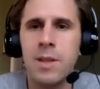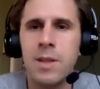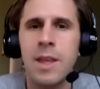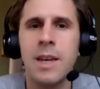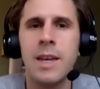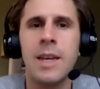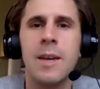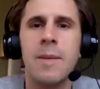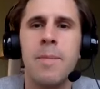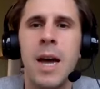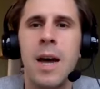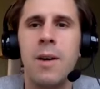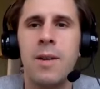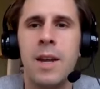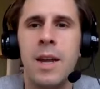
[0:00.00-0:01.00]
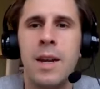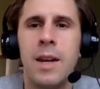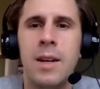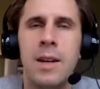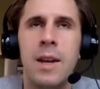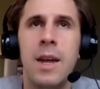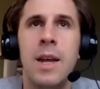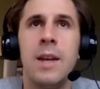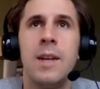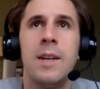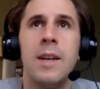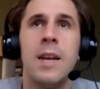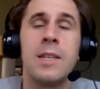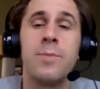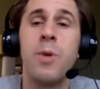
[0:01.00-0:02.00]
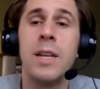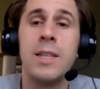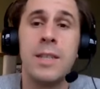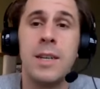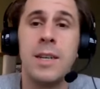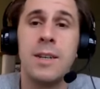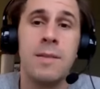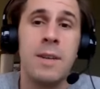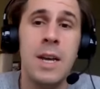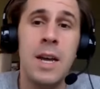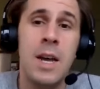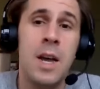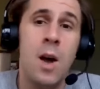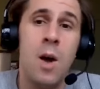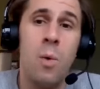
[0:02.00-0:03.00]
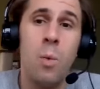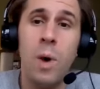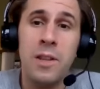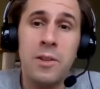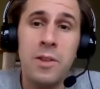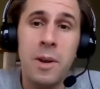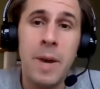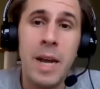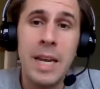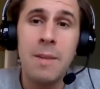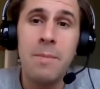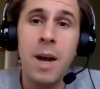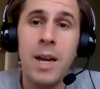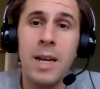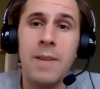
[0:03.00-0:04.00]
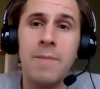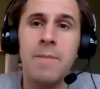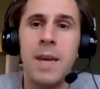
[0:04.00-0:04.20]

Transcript: thinking about and expressing whether they're making money.